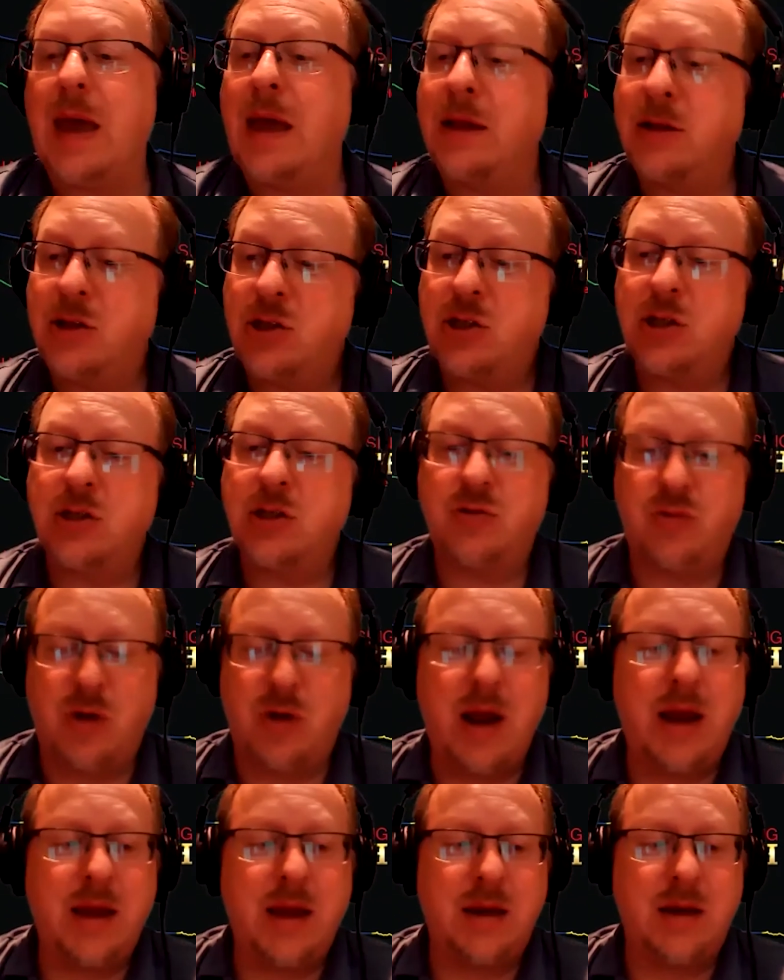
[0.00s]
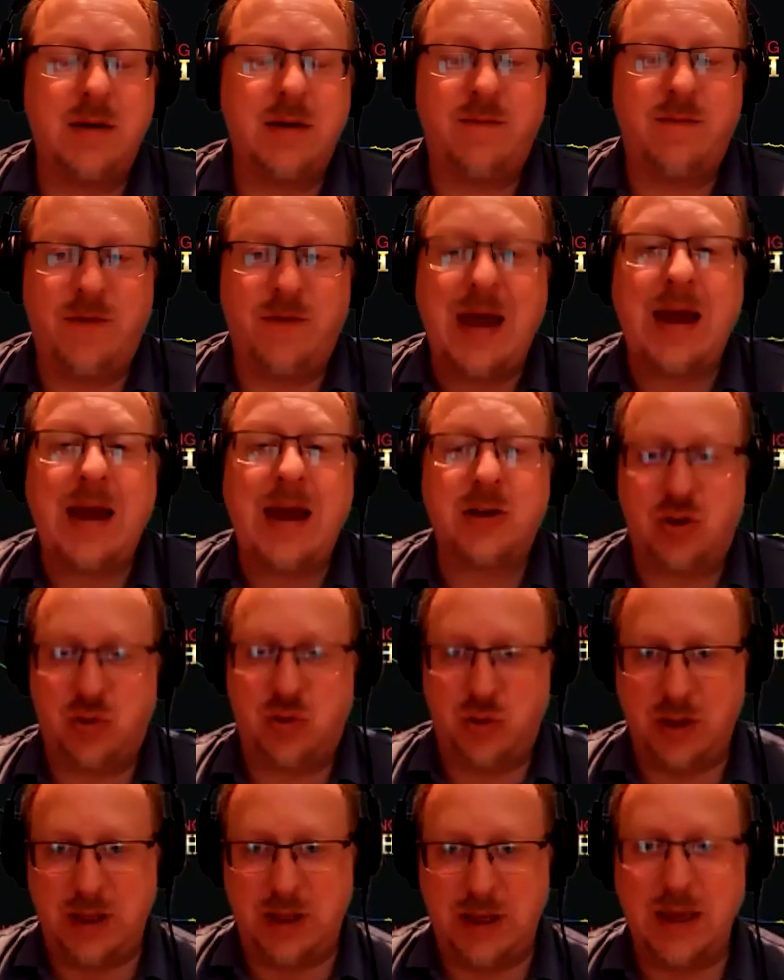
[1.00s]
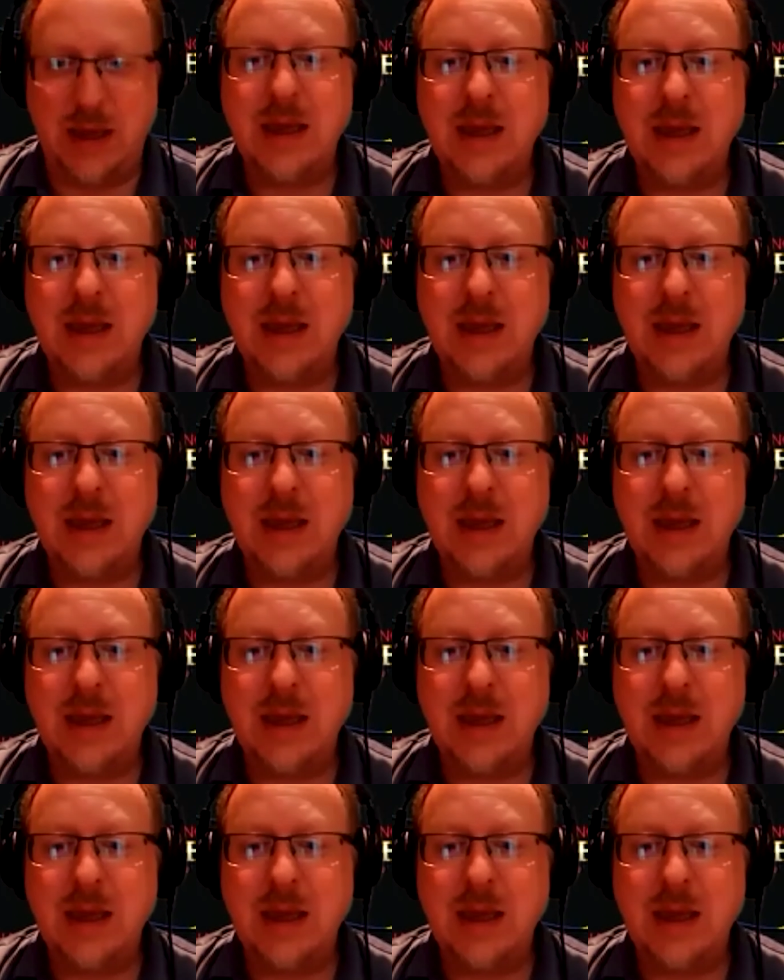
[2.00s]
And she's right, factually.